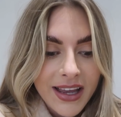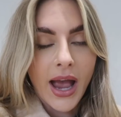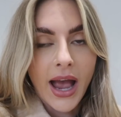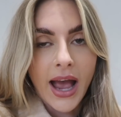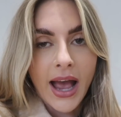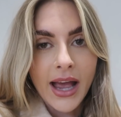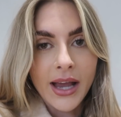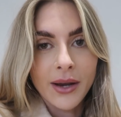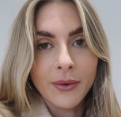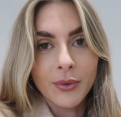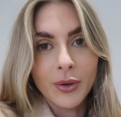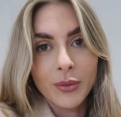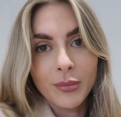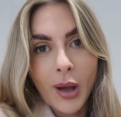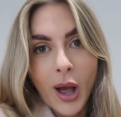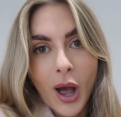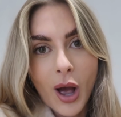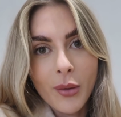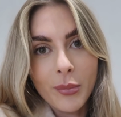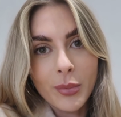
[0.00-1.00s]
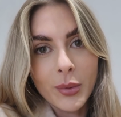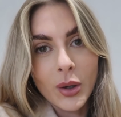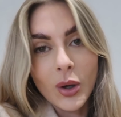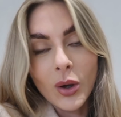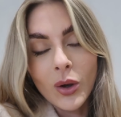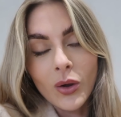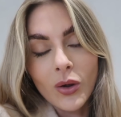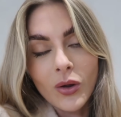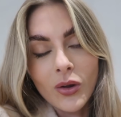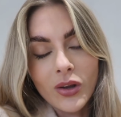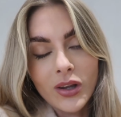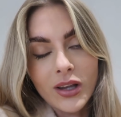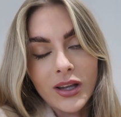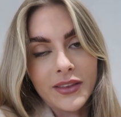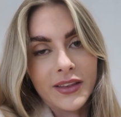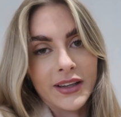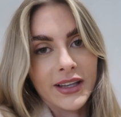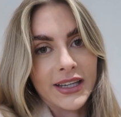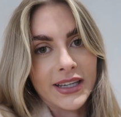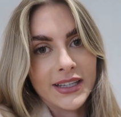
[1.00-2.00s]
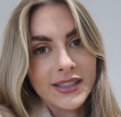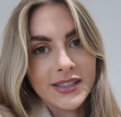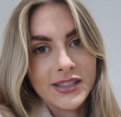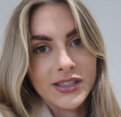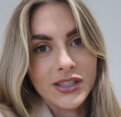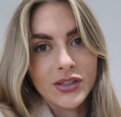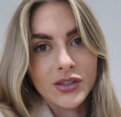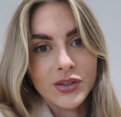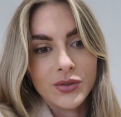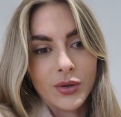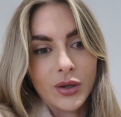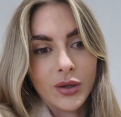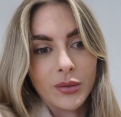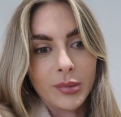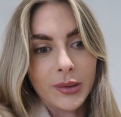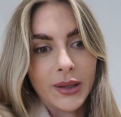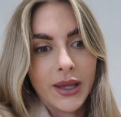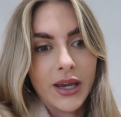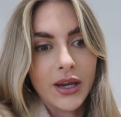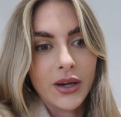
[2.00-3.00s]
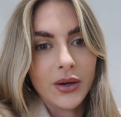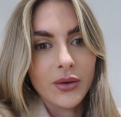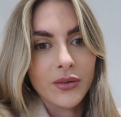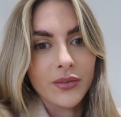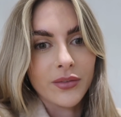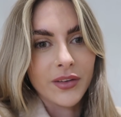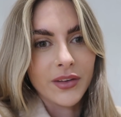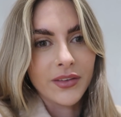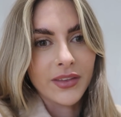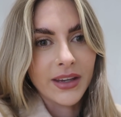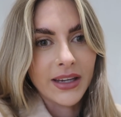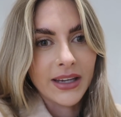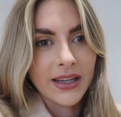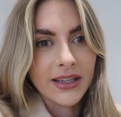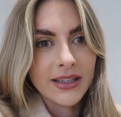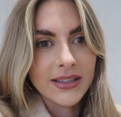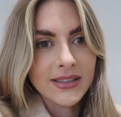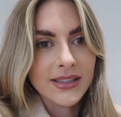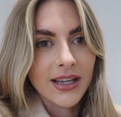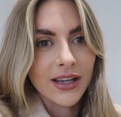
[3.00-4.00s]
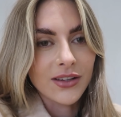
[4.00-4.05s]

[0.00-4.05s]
I will pop all the links as usual below for things.